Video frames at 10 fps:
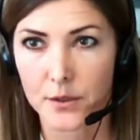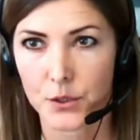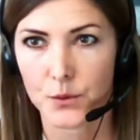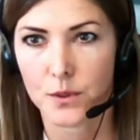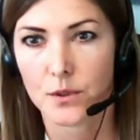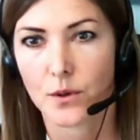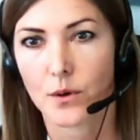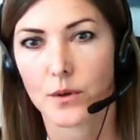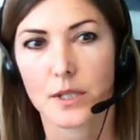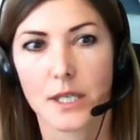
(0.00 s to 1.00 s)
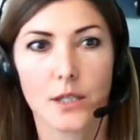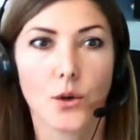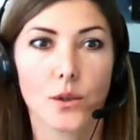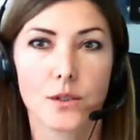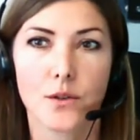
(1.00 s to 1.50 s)
you or it
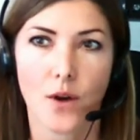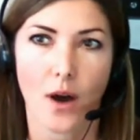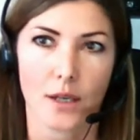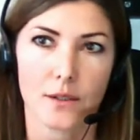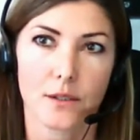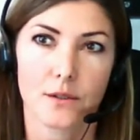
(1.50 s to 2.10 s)
could not.